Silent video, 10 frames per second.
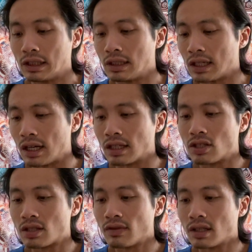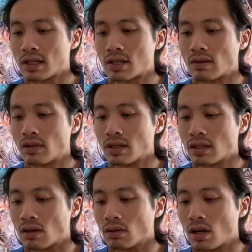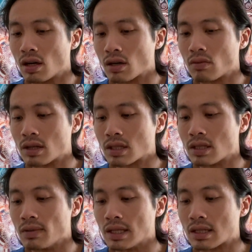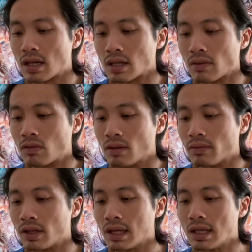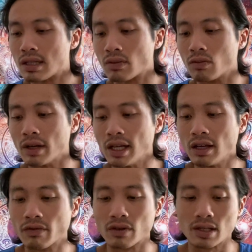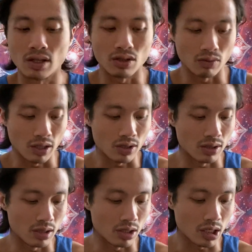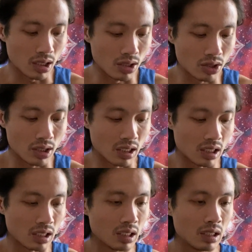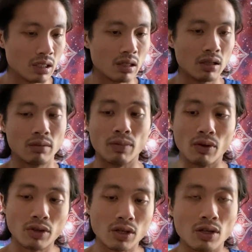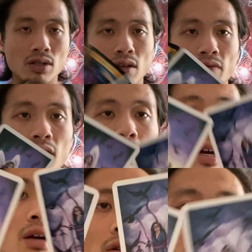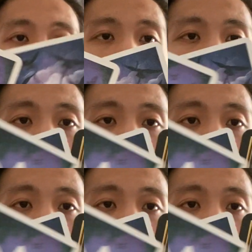Yeah, I just feel like someone no longer wants to be stuck in one place, waiting for a situation to change here. Both of yous could feel that way.